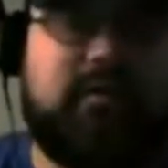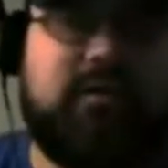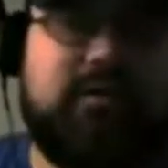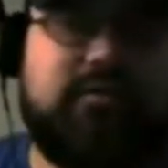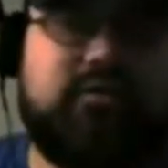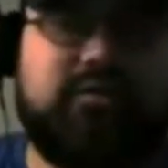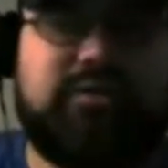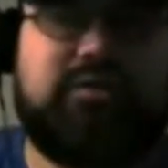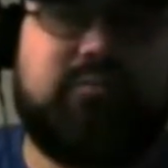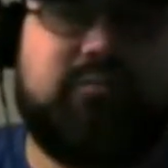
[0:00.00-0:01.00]
on
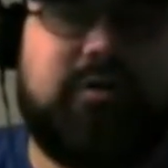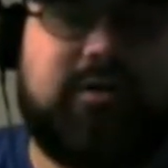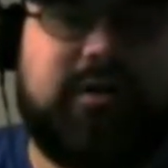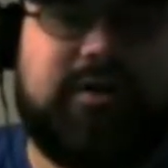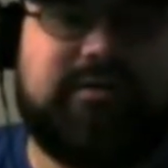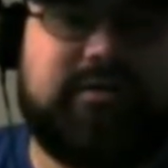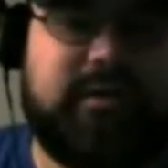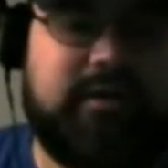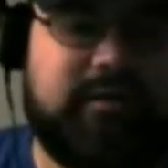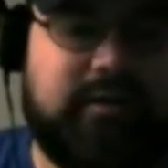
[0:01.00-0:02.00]
traditional broadcast,
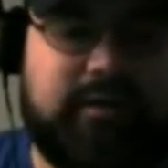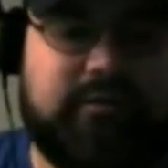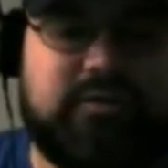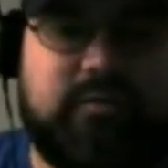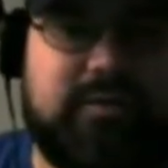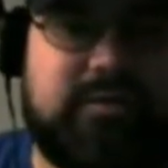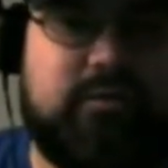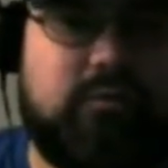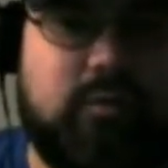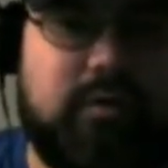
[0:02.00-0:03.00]
like either
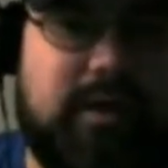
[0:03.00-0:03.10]
terrestrial or